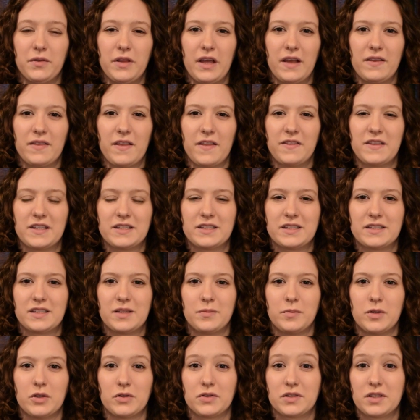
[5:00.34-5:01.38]
think that this is the
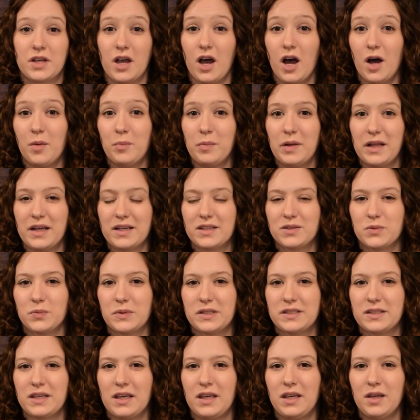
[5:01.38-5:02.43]
most complex
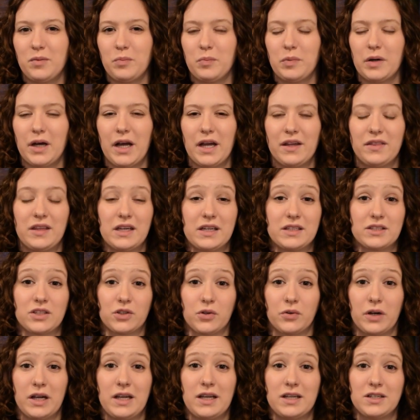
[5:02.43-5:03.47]
whiskey, but I think it's a
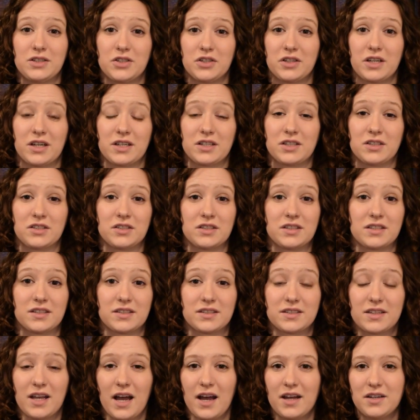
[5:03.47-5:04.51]
great introduction to
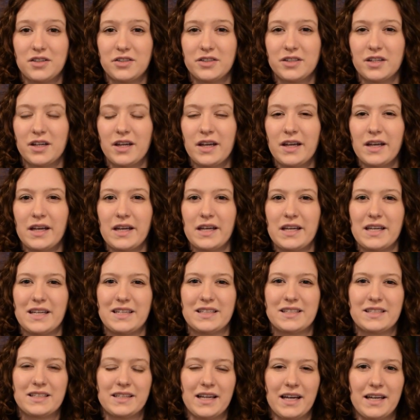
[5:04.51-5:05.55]
Scotch.
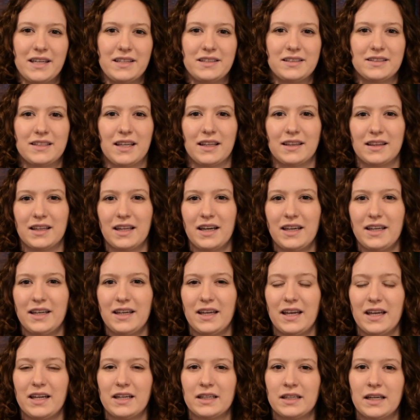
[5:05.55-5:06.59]
It's nice and
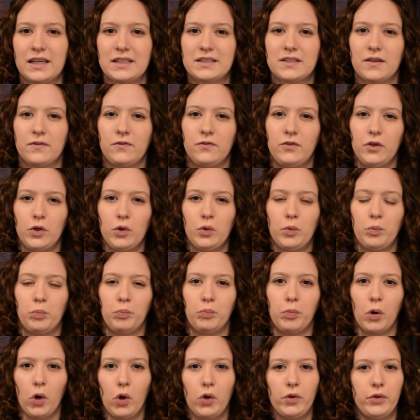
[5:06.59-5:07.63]
light, and it has a few
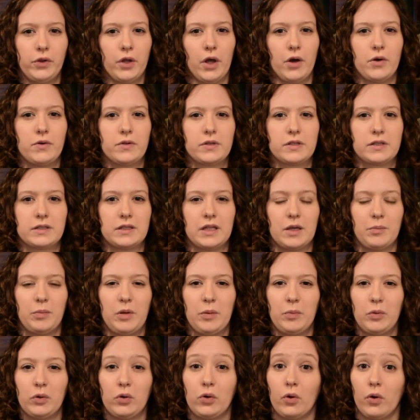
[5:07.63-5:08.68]
bold notes that
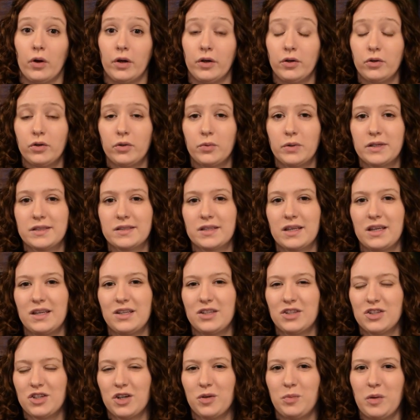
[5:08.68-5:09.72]
people who are new to whiskey
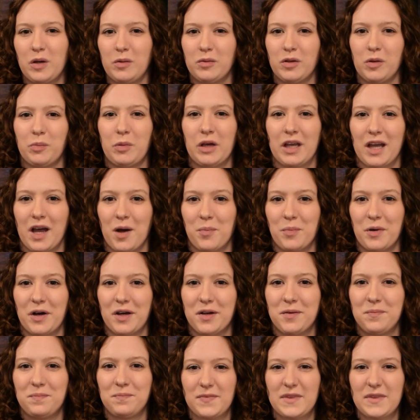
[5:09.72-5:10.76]
should be able to pick up
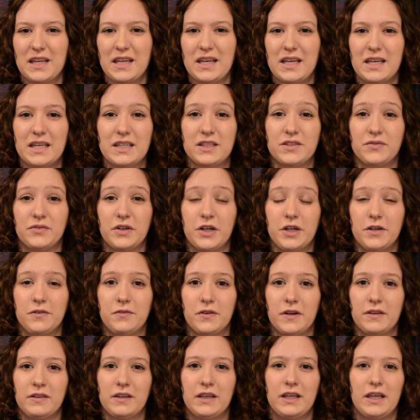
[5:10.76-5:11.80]
on. It's very
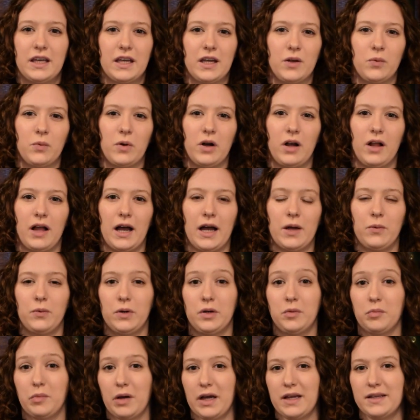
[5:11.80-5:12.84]
friendly, and while I
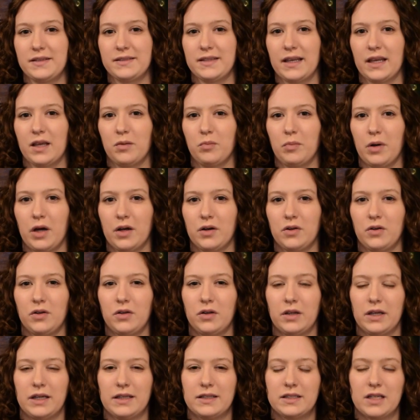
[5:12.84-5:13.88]
wouldn't buy a second
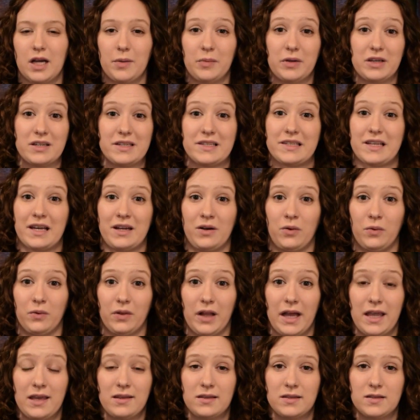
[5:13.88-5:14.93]
bottle, it's not because I don't
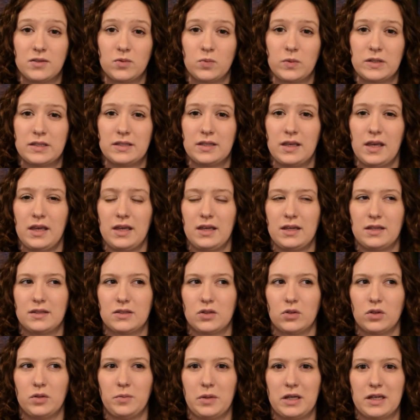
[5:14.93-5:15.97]
like this whiskey, it's
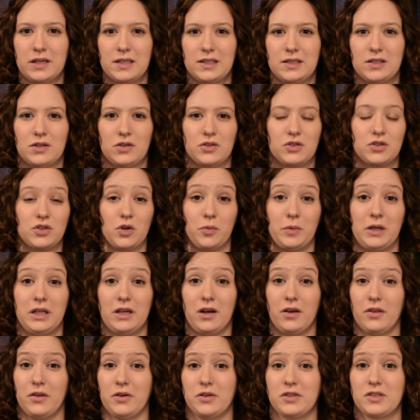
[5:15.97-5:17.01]
only because there's so many
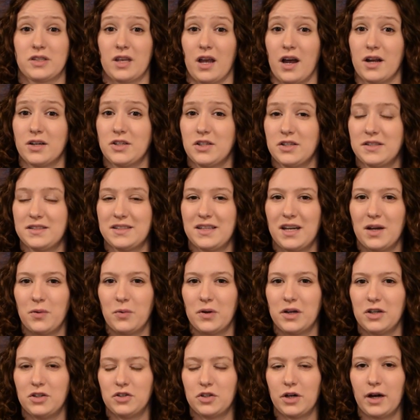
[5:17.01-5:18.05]
other Scotches that I
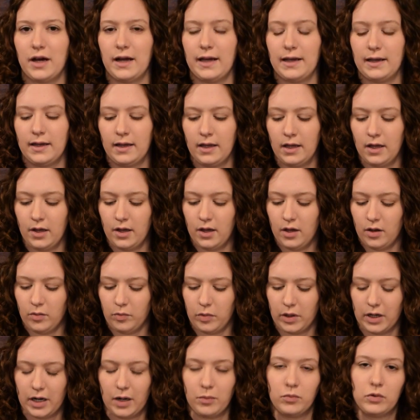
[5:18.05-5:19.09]
want to try,
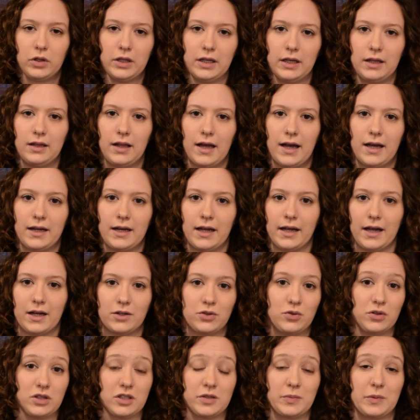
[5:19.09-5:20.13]
but I'm really glad I got
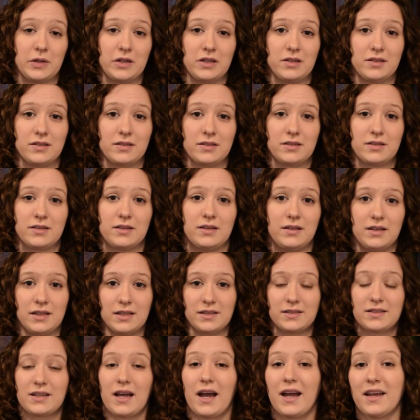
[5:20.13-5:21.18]
to experience
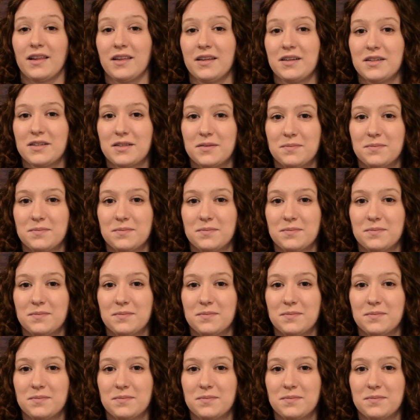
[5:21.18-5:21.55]
this Highland.